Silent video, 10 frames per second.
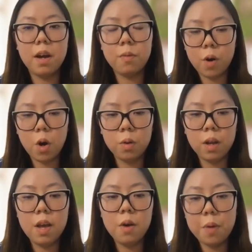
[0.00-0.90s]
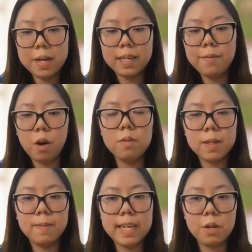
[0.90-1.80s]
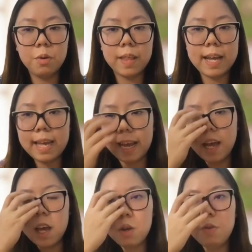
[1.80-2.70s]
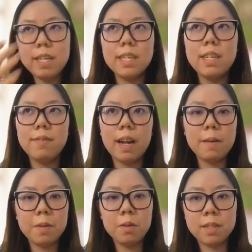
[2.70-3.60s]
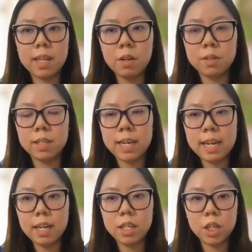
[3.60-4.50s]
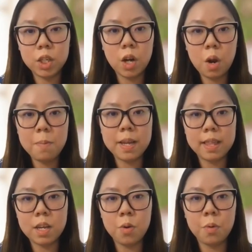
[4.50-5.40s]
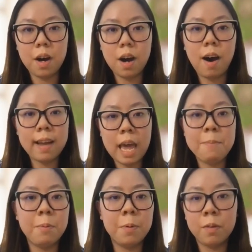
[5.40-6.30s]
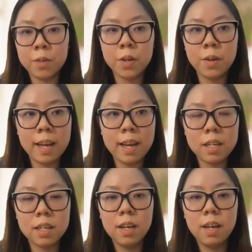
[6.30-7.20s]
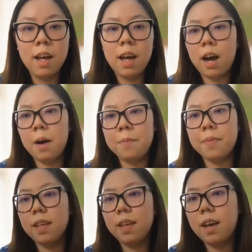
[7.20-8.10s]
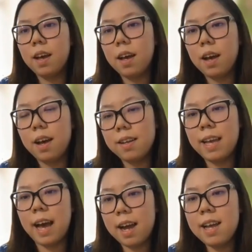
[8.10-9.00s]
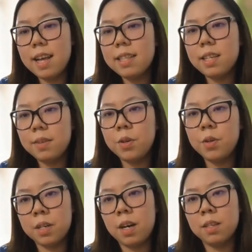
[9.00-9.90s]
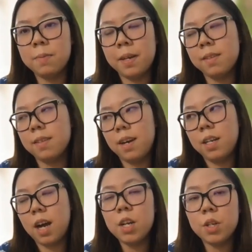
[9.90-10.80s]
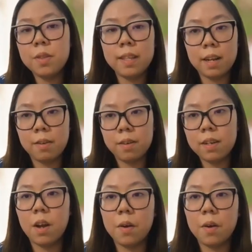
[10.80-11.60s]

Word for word: role which involves some legal thinking, you need to develop those skills to show me that you are capable of doing it. Yeah, it's difficult to answer, because I do think there